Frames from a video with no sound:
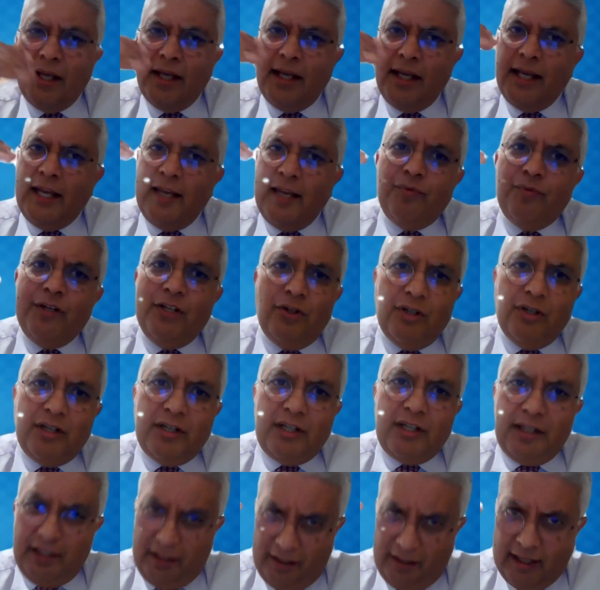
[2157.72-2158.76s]
If we
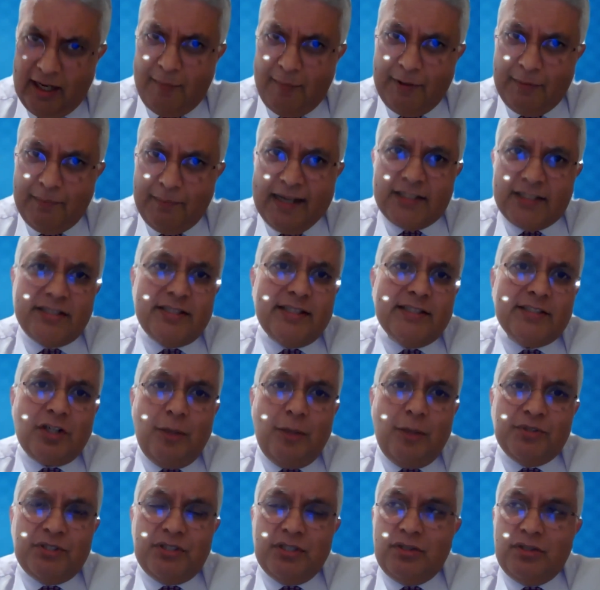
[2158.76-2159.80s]
look, and coming back to these
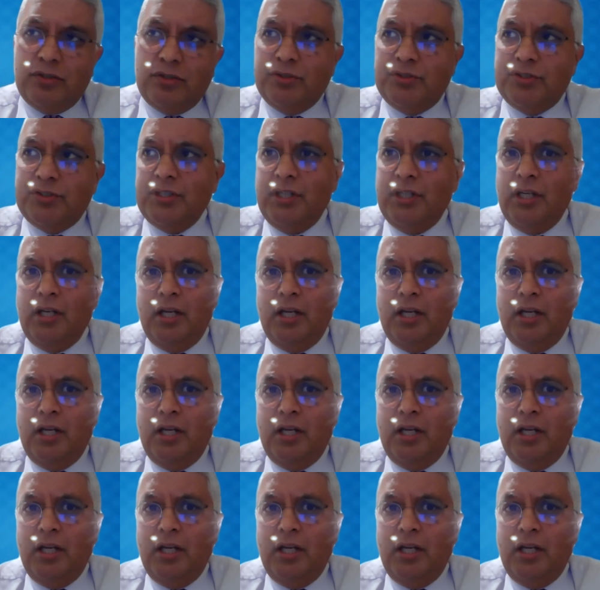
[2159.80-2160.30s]
obstacles,